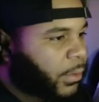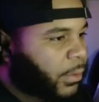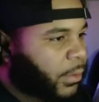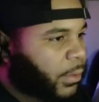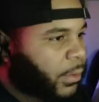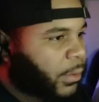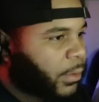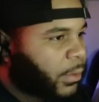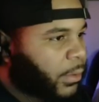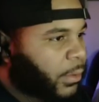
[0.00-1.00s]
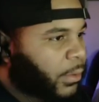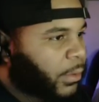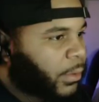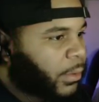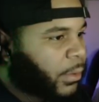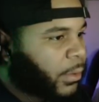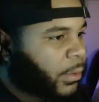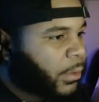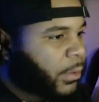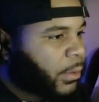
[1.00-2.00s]

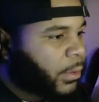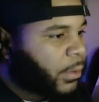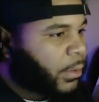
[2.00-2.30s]
(not speaking)